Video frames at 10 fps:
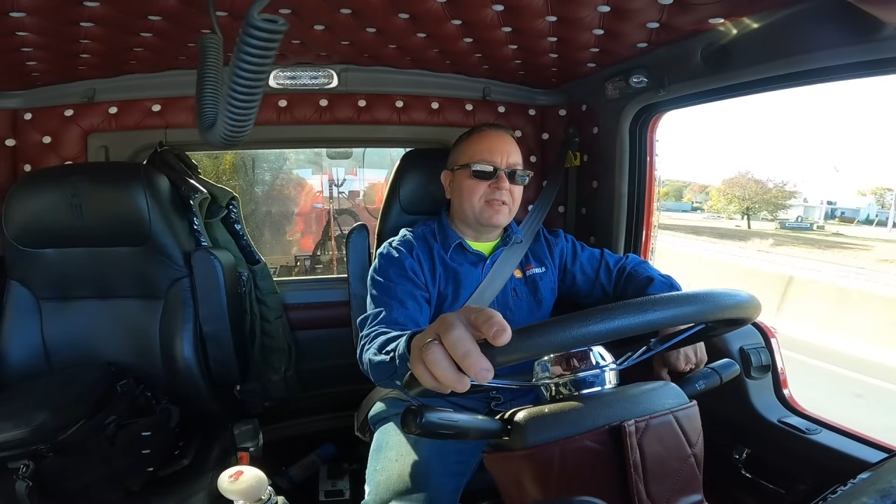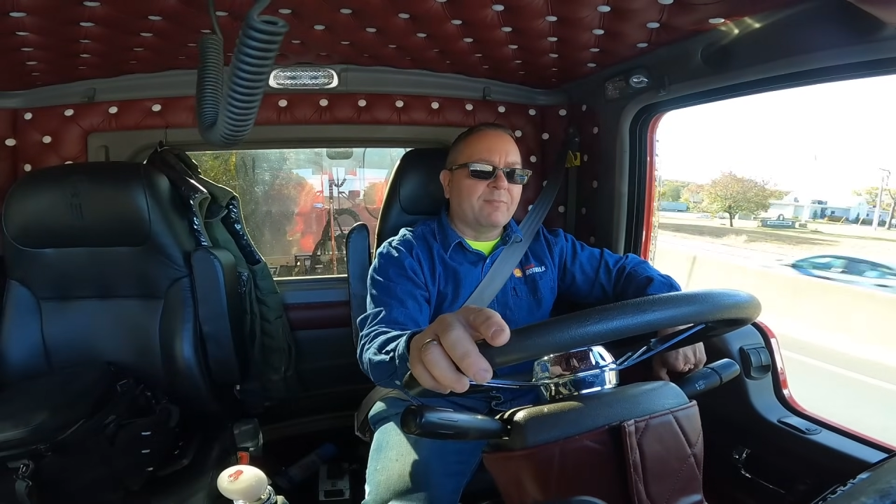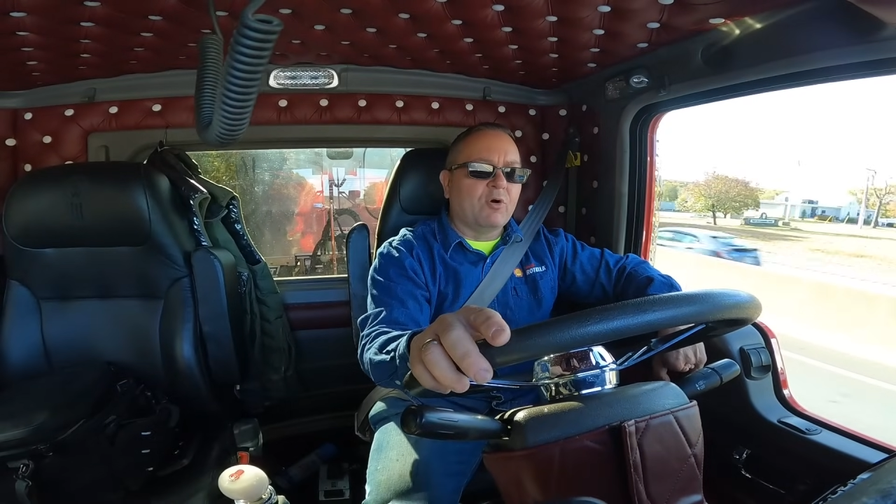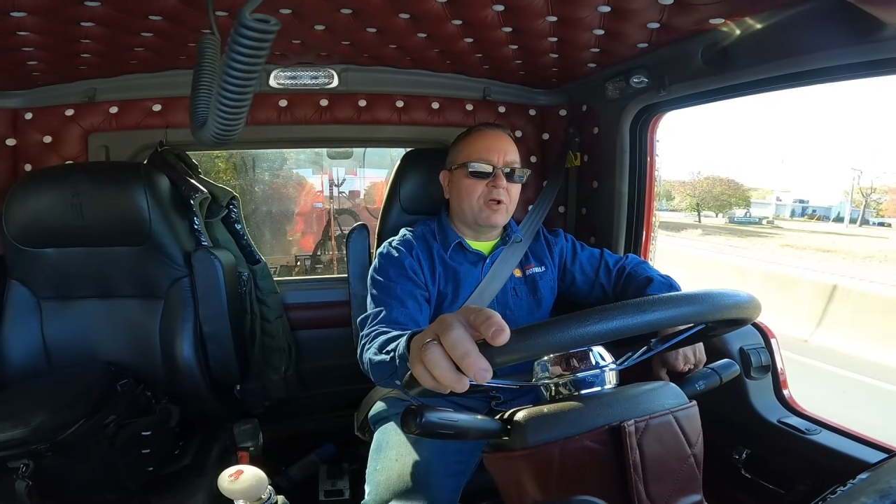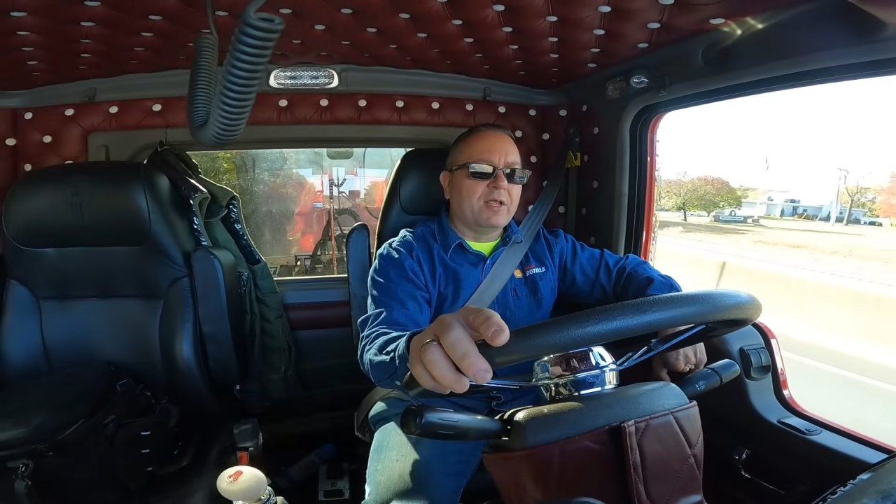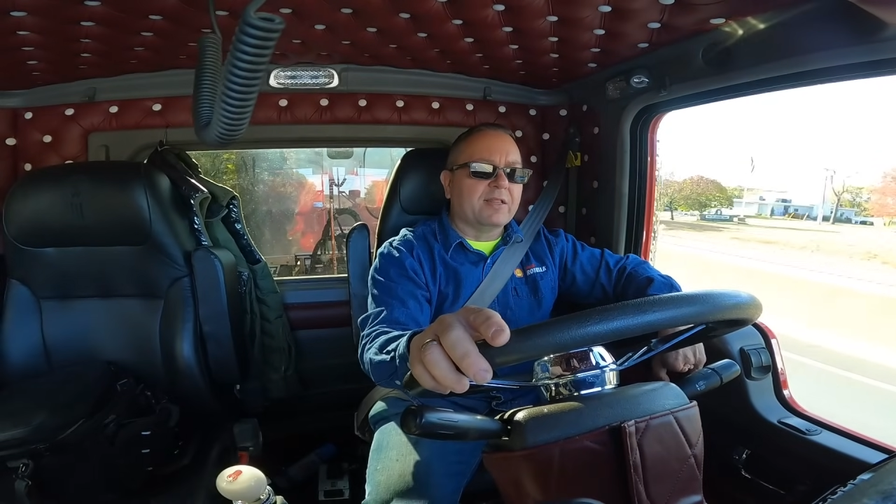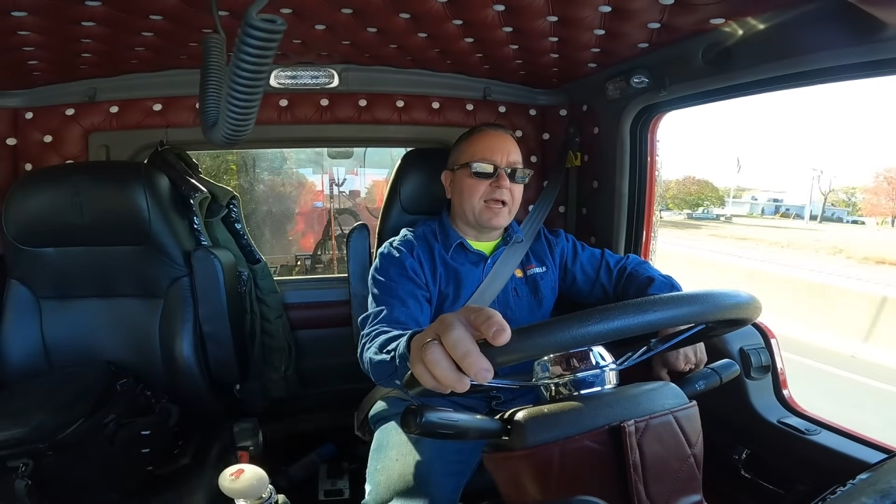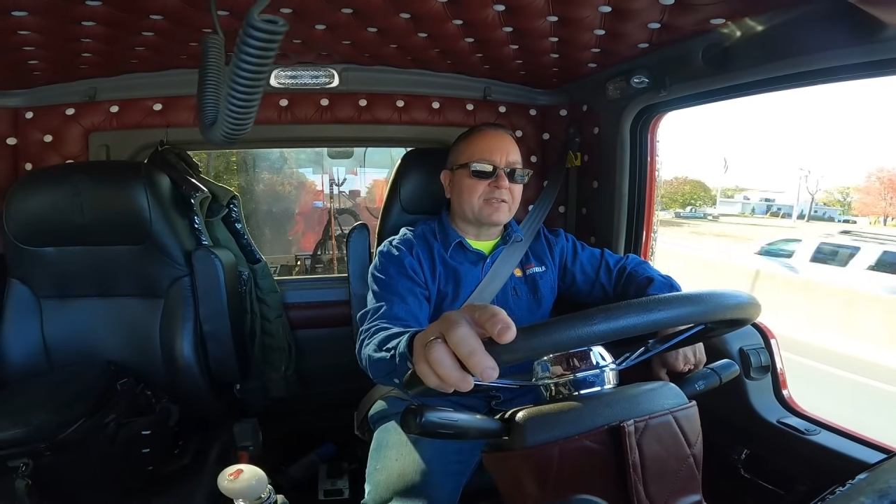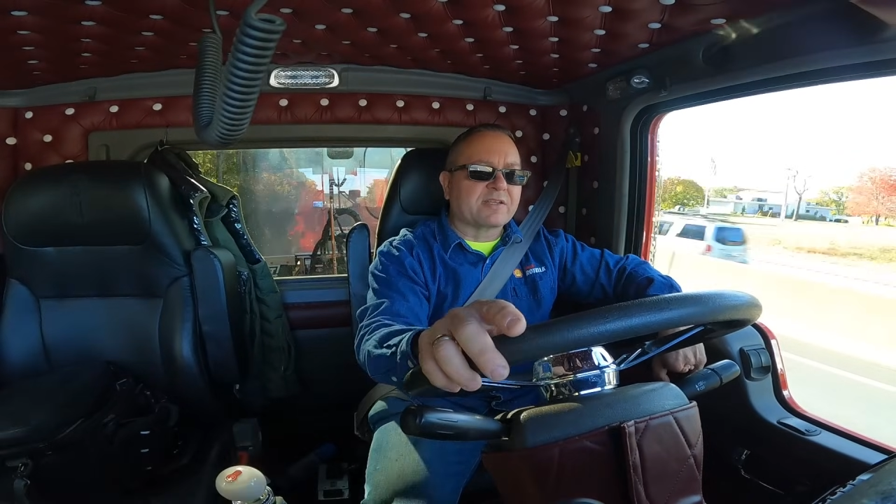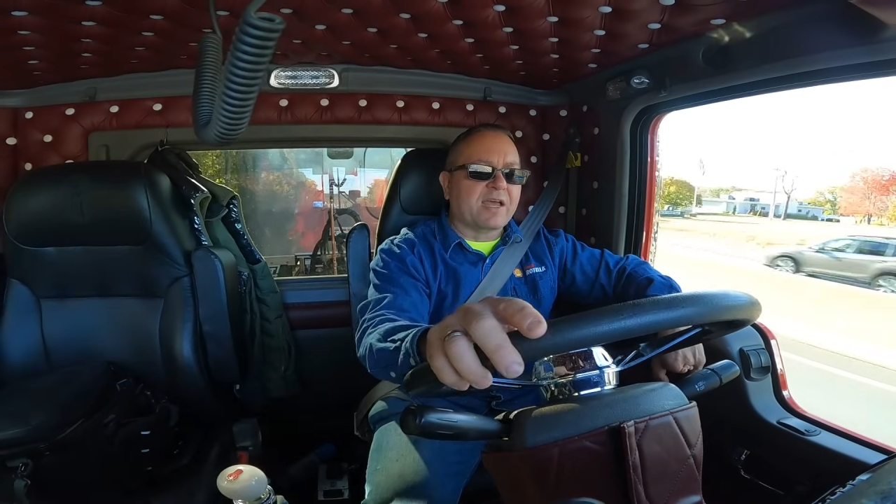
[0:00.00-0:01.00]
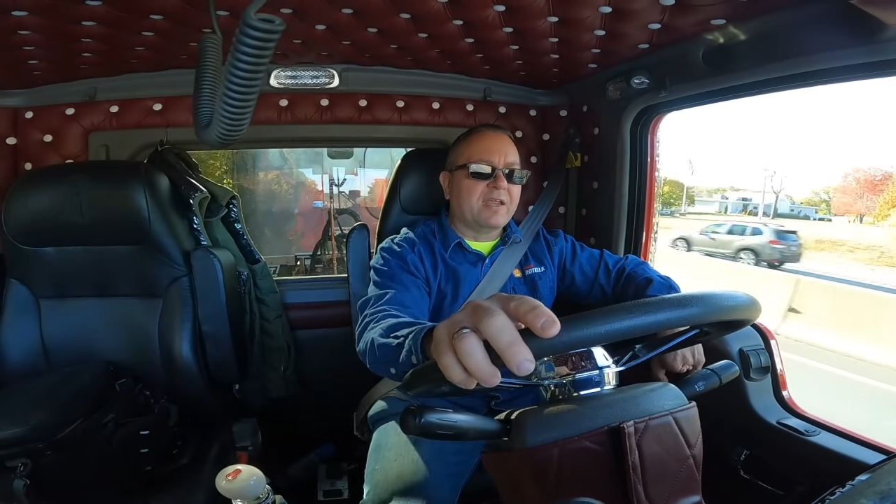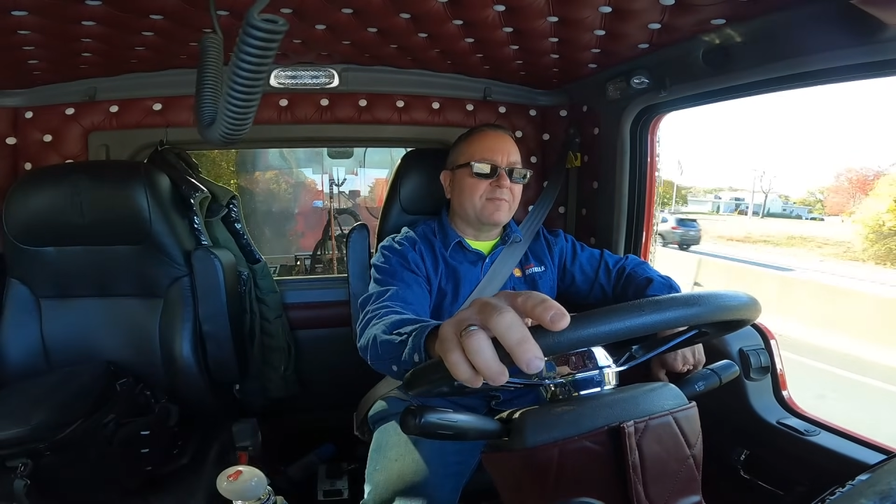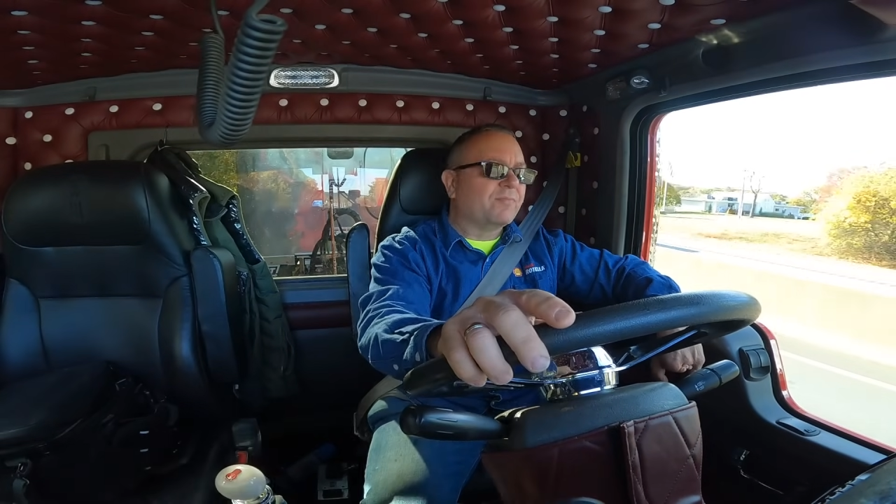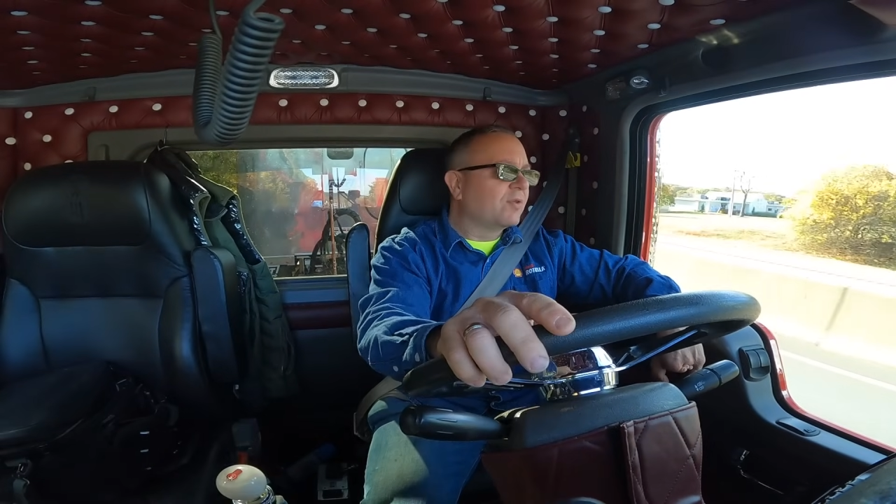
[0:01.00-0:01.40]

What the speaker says: the morning, last night.